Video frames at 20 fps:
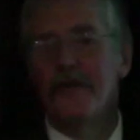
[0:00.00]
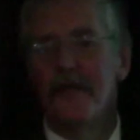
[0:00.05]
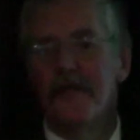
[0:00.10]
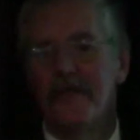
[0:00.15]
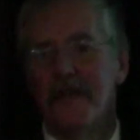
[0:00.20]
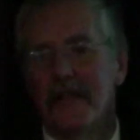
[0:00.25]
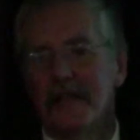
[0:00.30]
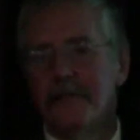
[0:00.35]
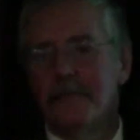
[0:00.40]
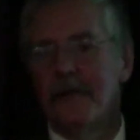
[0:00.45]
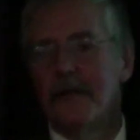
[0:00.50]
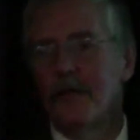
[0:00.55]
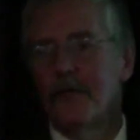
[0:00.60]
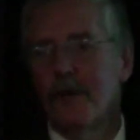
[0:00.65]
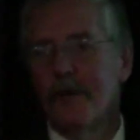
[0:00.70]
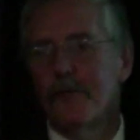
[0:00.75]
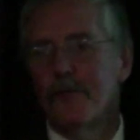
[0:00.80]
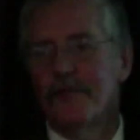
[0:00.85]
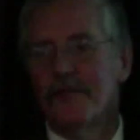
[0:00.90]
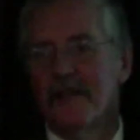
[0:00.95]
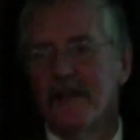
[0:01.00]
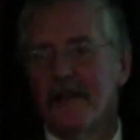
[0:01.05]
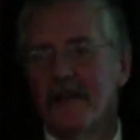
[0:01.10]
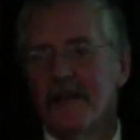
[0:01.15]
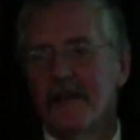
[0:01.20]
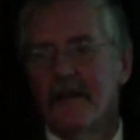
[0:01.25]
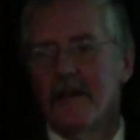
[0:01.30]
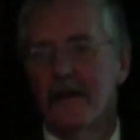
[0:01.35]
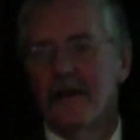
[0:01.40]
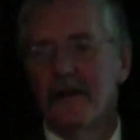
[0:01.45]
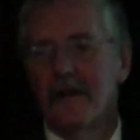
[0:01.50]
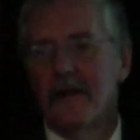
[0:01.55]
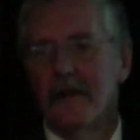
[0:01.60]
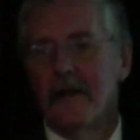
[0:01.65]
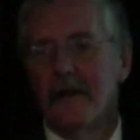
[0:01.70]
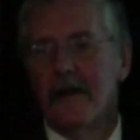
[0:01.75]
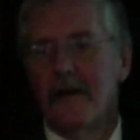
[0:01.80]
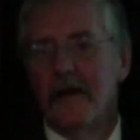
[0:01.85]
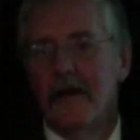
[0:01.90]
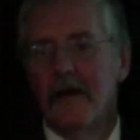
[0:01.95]
to the things being represented.
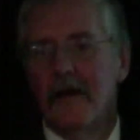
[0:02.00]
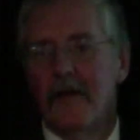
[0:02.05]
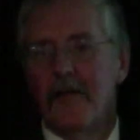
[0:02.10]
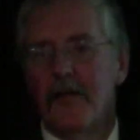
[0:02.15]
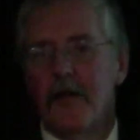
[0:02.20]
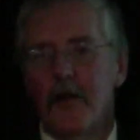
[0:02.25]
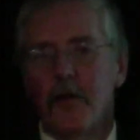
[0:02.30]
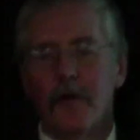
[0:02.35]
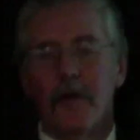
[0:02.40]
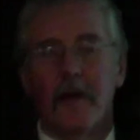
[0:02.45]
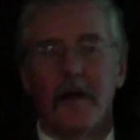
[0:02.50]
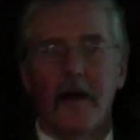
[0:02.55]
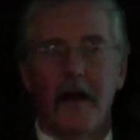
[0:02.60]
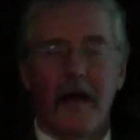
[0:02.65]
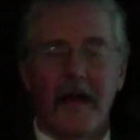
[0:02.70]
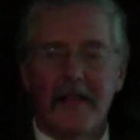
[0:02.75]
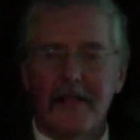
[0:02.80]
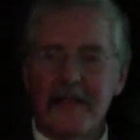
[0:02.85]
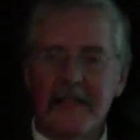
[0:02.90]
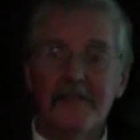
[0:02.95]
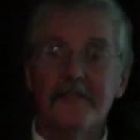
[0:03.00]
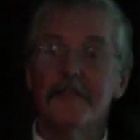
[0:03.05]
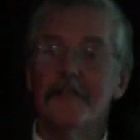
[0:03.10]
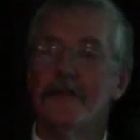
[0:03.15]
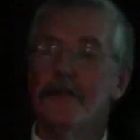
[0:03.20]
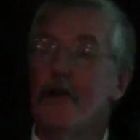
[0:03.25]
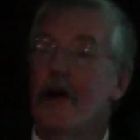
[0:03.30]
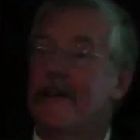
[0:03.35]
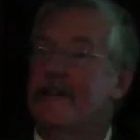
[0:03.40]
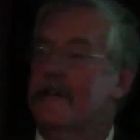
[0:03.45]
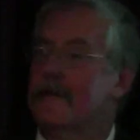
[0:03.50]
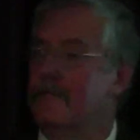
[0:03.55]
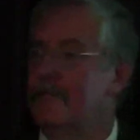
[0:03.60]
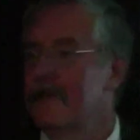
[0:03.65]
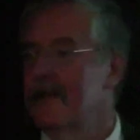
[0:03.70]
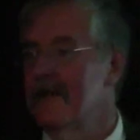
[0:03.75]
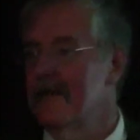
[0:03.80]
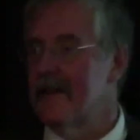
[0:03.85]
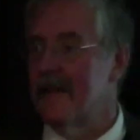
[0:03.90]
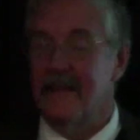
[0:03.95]
They're at least not
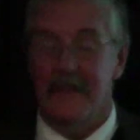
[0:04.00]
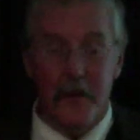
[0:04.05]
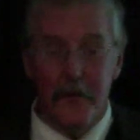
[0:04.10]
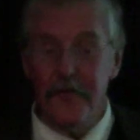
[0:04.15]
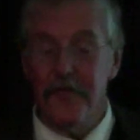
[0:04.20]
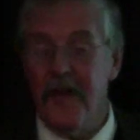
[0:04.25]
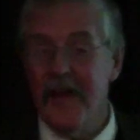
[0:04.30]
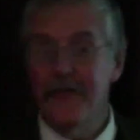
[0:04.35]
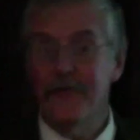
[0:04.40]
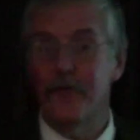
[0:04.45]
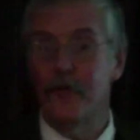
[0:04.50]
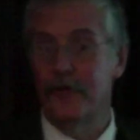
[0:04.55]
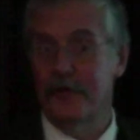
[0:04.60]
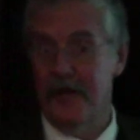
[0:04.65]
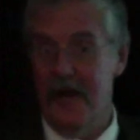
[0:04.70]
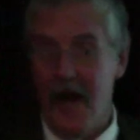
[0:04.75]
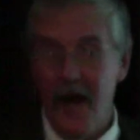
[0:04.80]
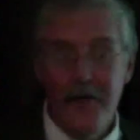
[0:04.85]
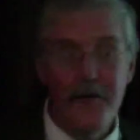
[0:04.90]
completely. They're faithful to